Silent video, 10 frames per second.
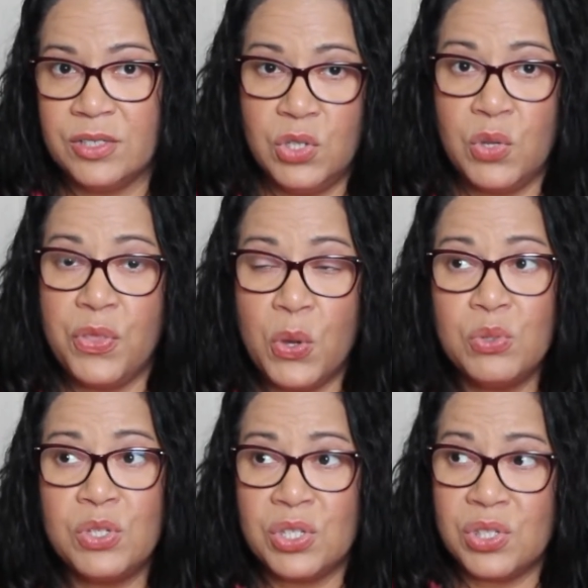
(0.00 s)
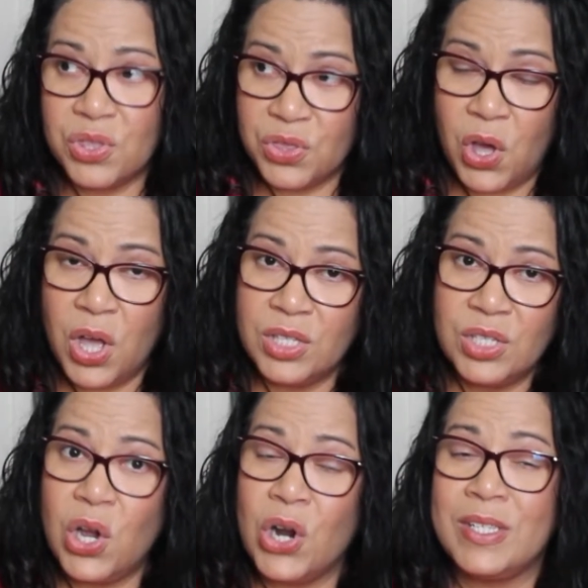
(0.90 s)
So those
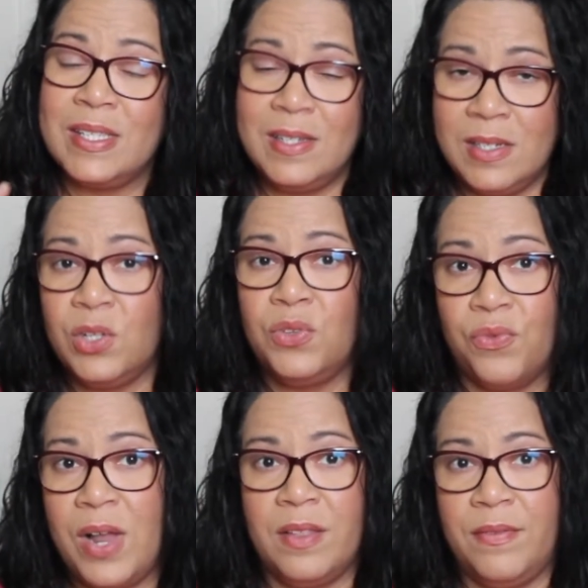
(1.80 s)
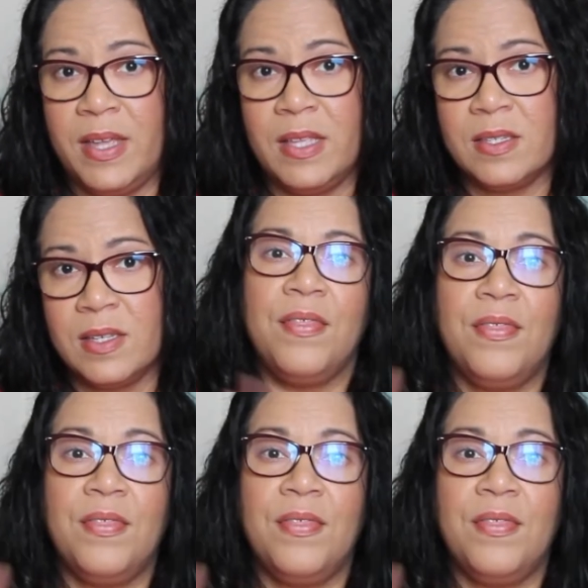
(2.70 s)
thoughts are still relevant.